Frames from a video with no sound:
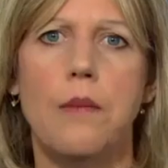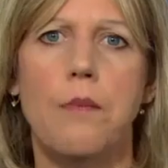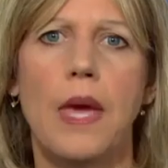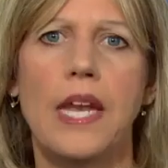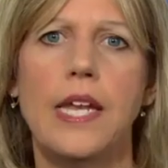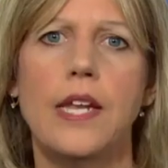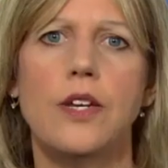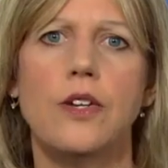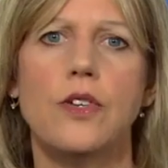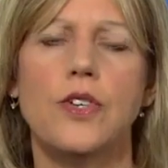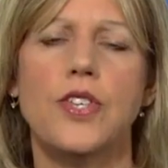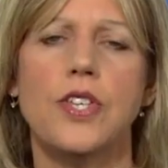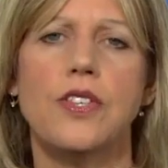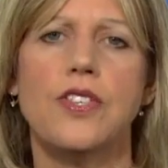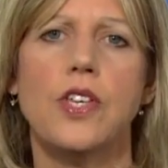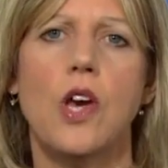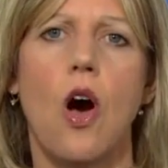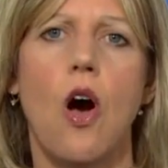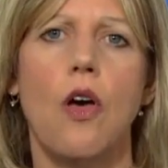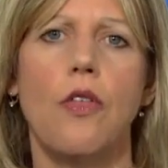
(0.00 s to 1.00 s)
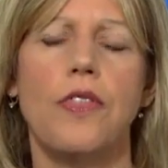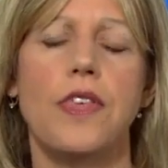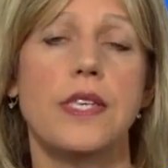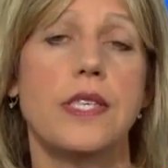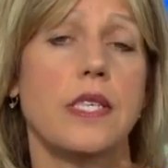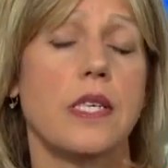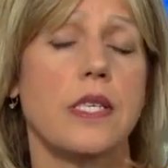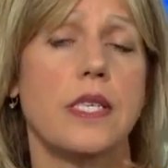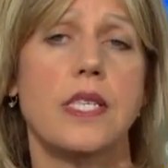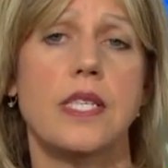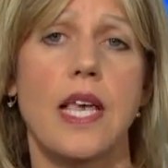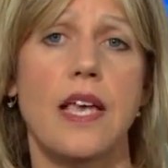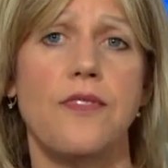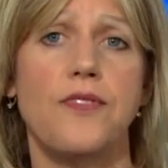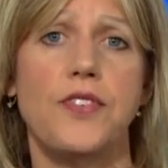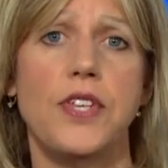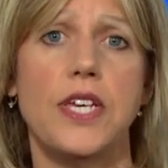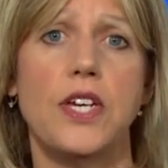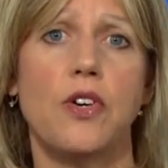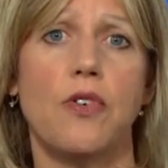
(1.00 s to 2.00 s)
And many nurses call this a
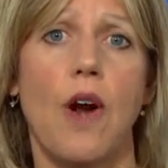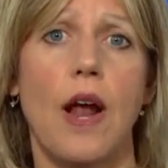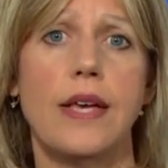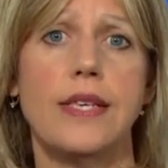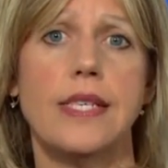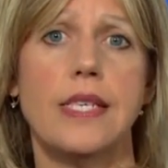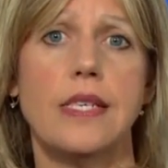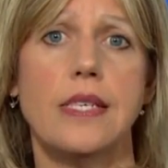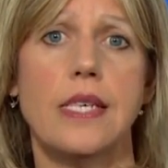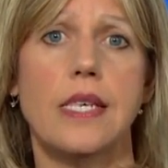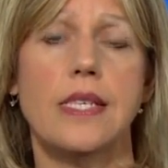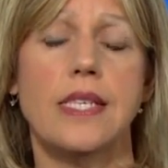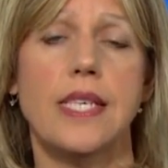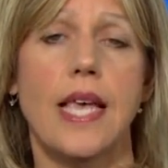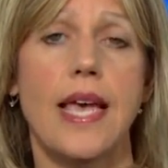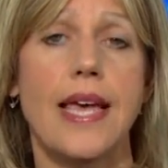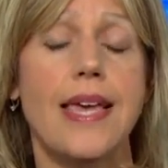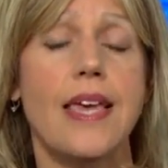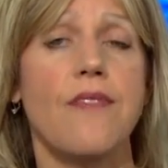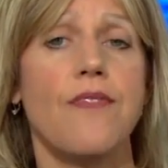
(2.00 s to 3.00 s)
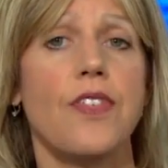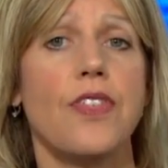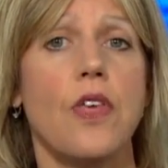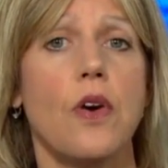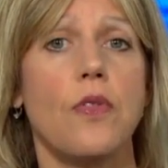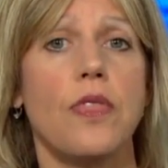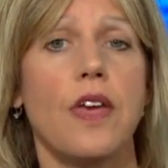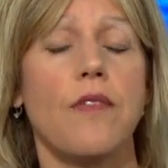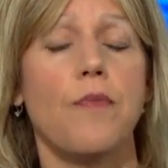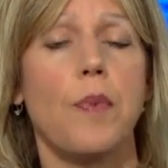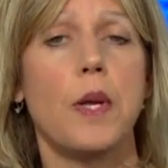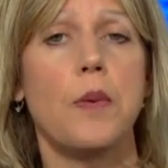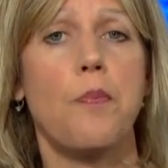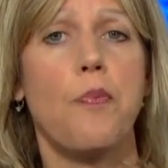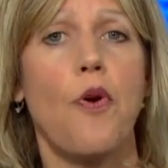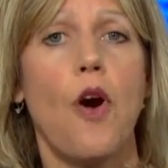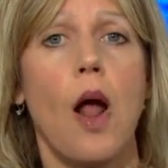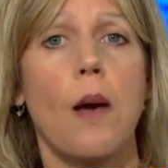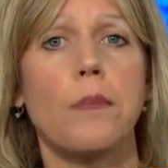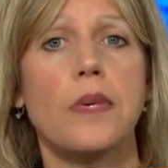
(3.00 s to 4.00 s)
safety crisis and say even though they've been
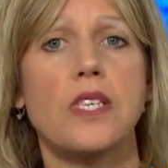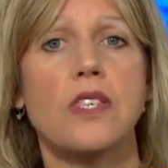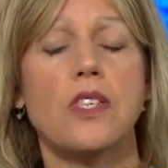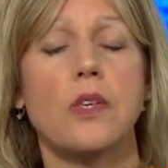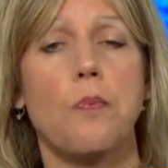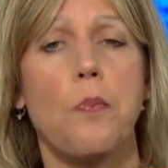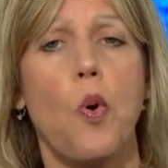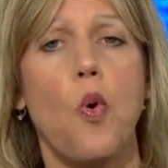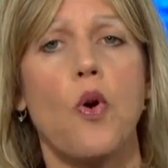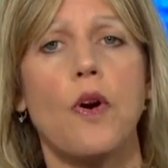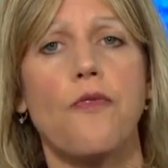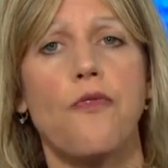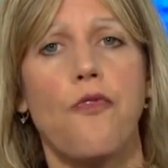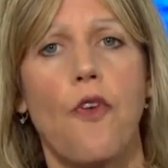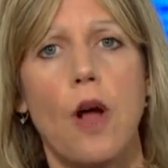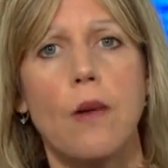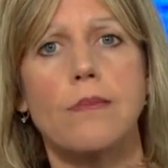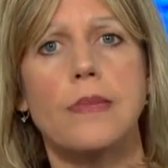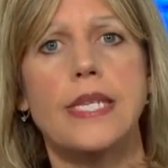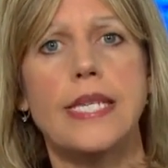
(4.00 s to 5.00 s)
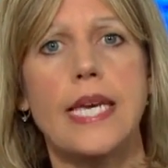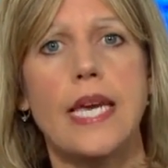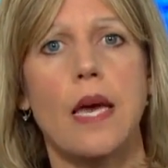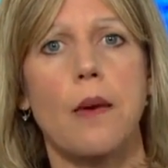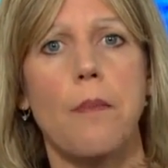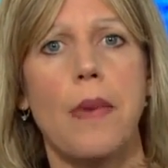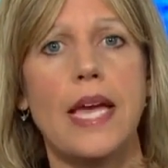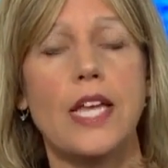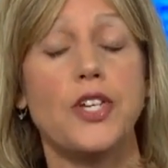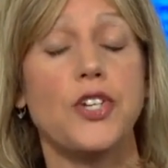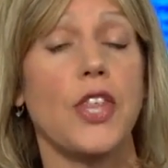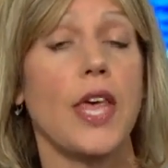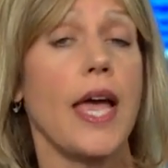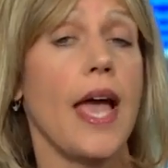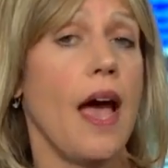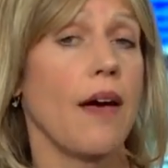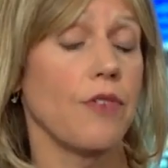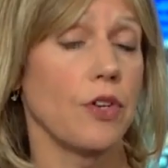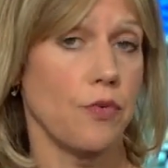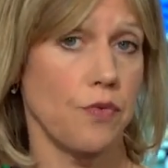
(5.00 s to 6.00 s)
promised support from D M H, they
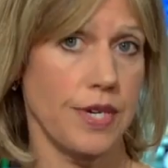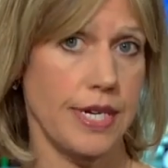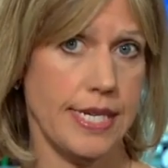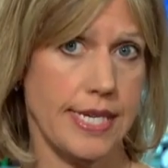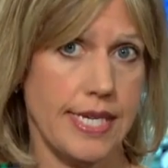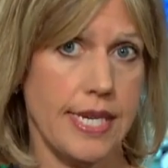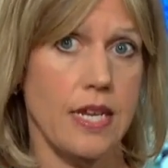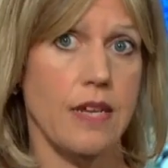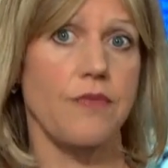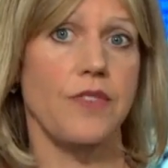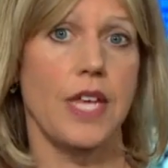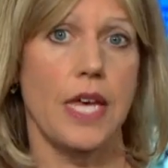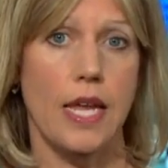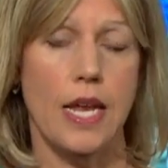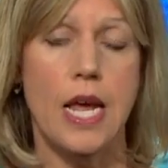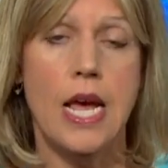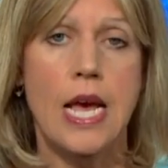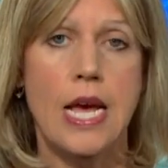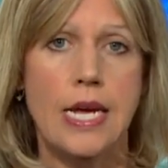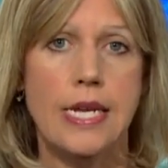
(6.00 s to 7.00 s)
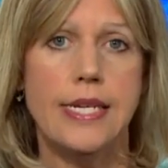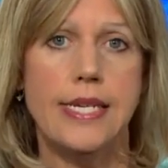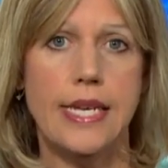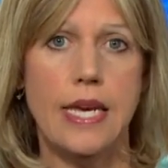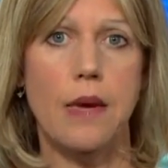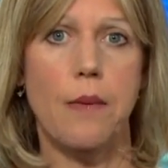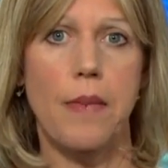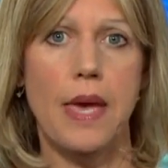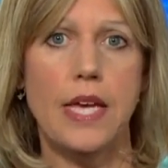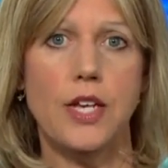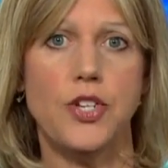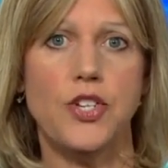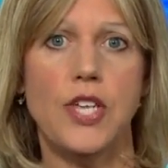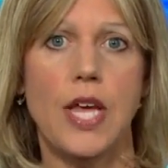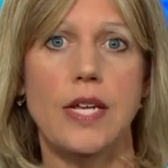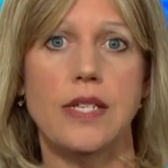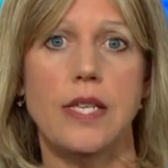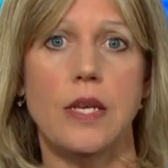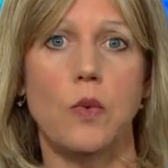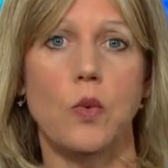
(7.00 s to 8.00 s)
haven't received it. D M H
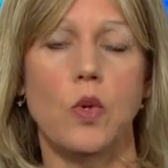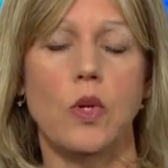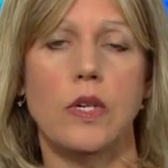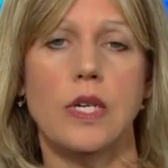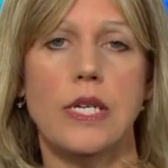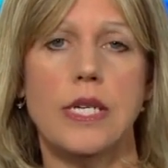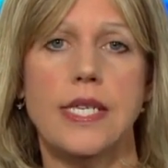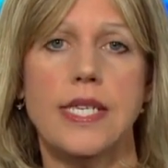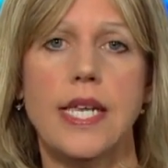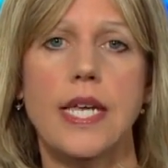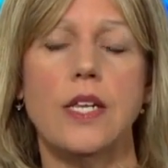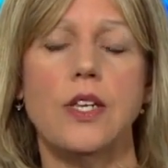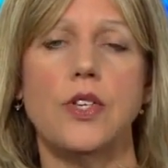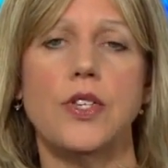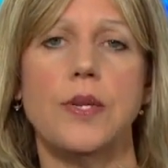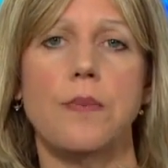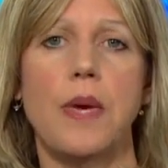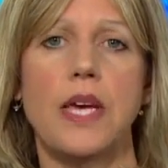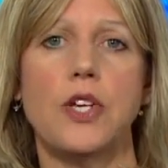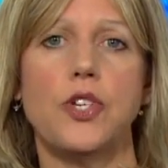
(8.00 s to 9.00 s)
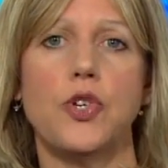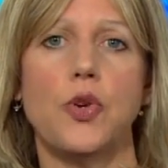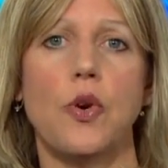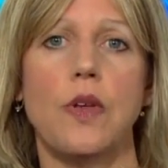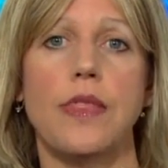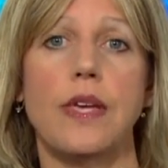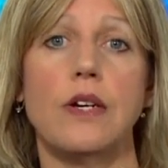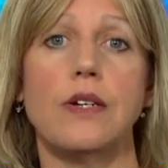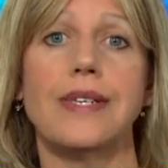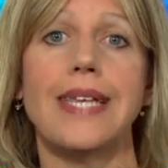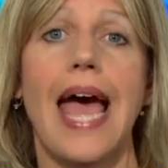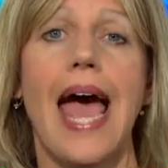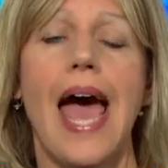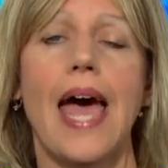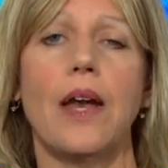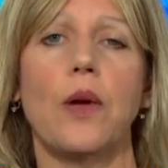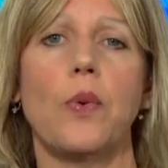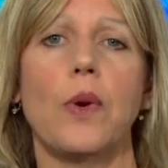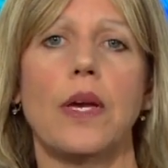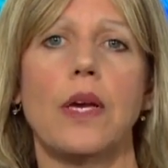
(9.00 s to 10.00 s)
says it will continue to make sure there's
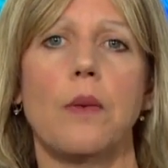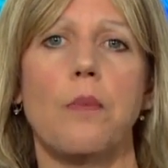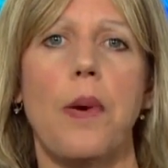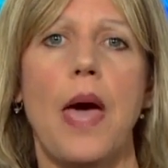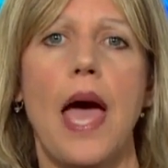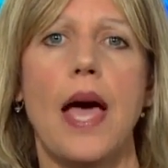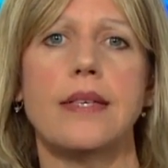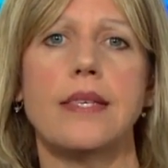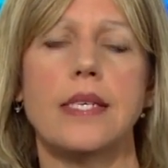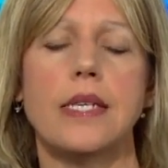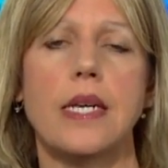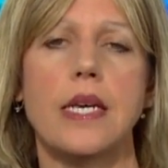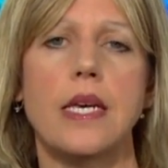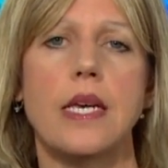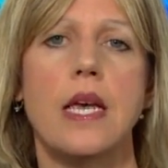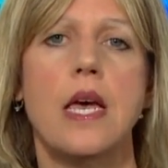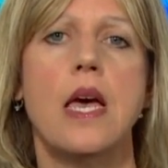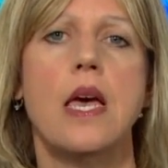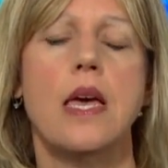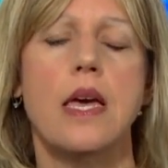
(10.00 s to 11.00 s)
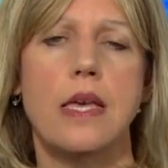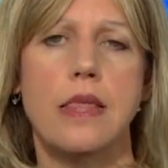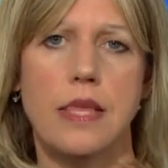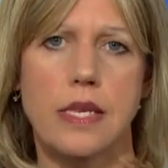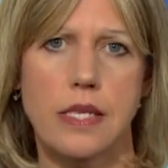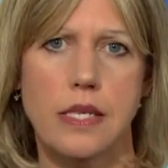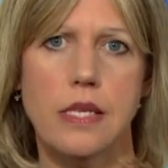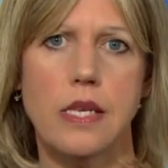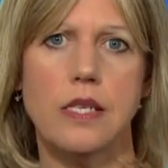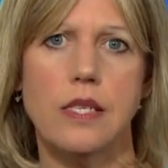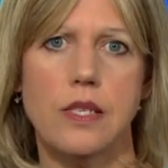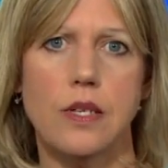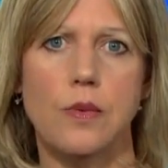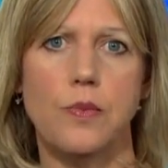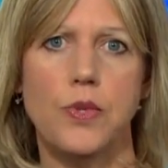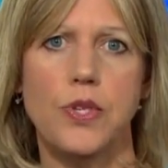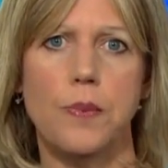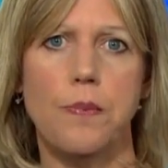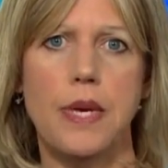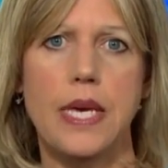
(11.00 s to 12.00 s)
adequate capacity in the
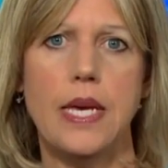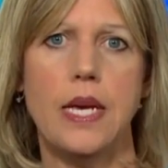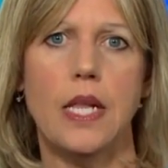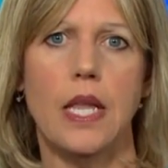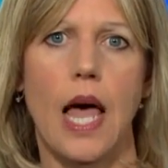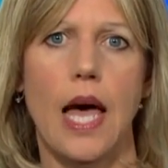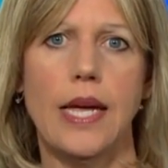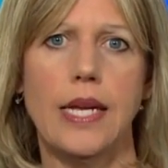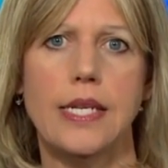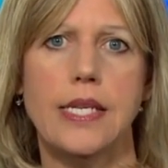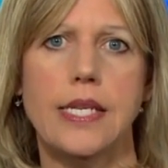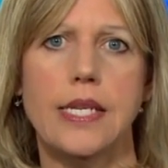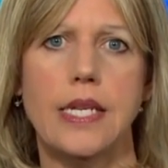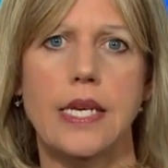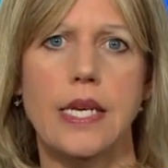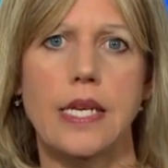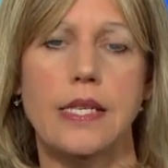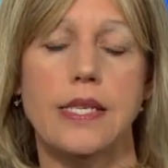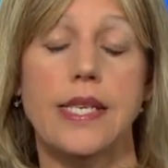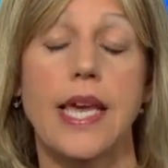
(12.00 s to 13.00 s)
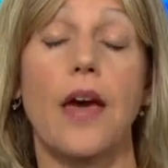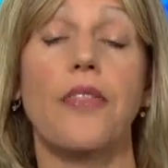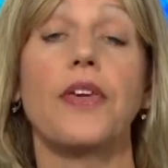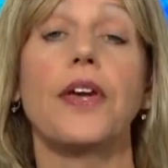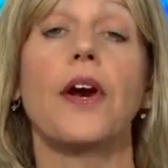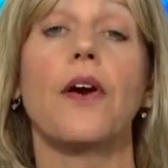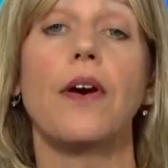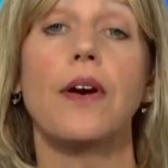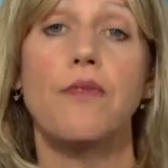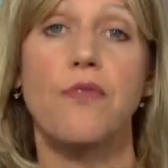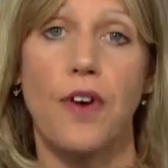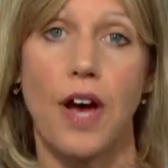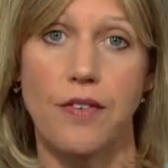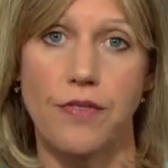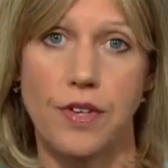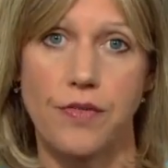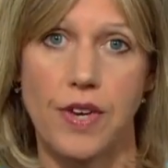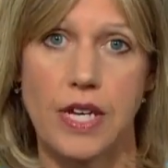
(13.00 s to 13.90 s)
system to meet clients' needs. Kathy Curran, Five